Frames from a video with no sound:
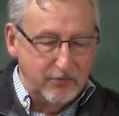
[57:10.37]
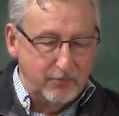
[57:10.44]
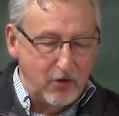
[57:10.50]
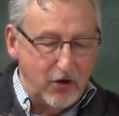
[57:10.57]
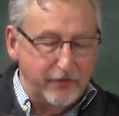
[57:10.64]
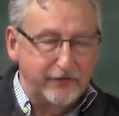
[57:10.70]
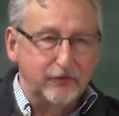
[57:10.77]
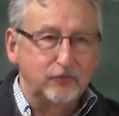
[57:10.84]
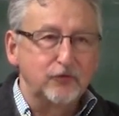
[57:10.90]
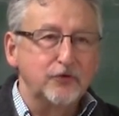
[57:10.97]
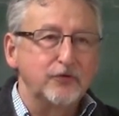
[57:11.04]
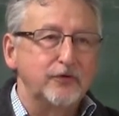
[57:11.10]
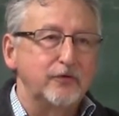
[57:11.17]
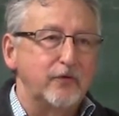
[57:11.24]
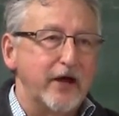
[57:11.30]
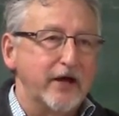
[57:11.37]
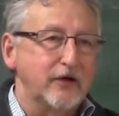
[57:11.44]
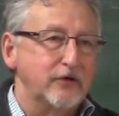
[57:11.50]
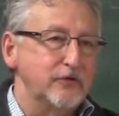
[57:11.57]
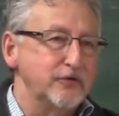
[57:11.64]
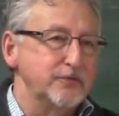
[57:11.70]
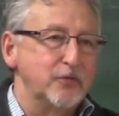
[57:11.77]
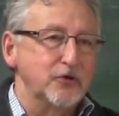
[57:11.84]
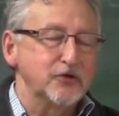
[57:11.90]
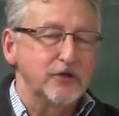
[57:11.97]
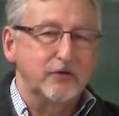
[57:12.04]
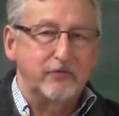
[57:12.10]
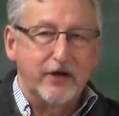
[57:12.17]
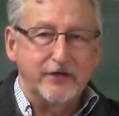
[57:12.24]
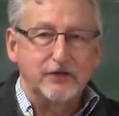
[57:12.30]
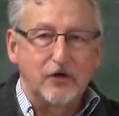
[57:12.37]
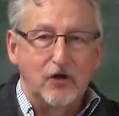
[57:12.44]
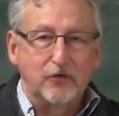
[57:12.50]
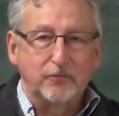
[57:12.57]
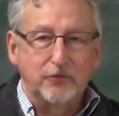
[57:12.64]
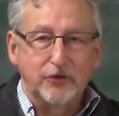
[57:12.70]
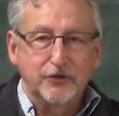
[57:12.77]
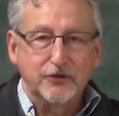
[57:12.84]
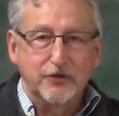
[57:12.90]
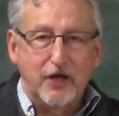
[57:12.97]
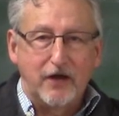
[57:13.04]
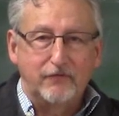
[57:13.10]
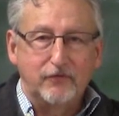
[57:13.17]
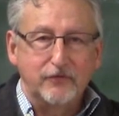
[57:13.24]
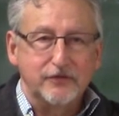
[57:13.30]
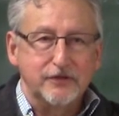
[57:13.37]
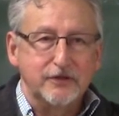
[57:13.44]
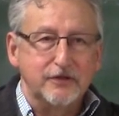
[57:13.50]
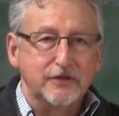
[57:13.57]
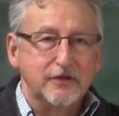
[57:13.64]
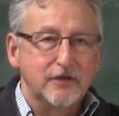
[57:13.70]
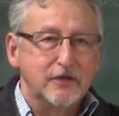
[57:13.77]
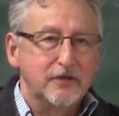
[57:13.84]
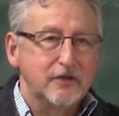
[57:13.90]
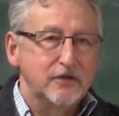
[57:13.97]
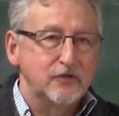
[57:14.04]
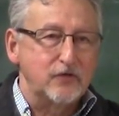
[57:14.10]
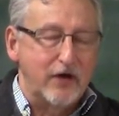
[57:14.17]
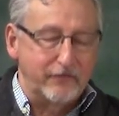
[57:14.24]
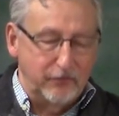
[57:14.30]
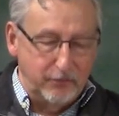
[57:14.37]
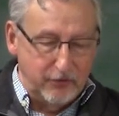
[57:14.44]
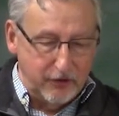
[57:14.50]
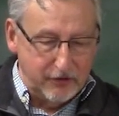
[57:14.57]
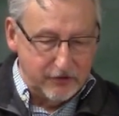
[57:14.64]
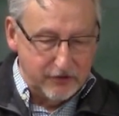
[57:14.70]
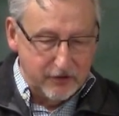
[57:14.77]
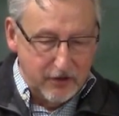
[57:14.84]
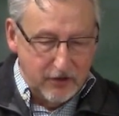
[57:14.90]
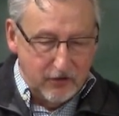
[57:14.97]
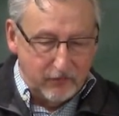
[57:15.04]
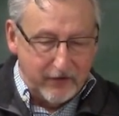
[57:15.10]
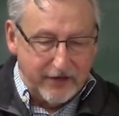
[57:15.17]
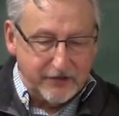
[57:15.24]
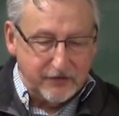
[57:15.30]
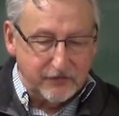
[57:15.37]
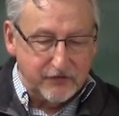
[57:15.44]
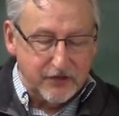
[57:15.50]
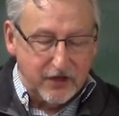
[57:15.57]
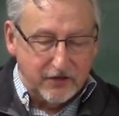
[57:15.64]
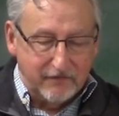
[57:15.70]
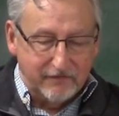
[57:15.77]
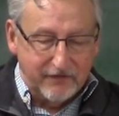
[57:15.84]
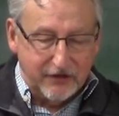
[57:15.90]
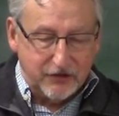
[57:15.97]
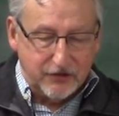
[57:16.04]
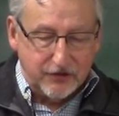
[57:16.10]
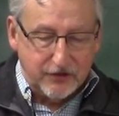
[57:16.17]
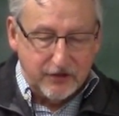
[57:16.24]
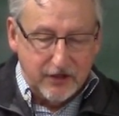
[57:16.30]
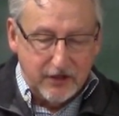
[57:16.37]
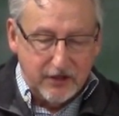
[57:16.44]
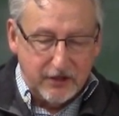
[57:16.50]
Paul Theroux, the writer who mostly writes long books, novels, and travel books, writes of sudden fiction.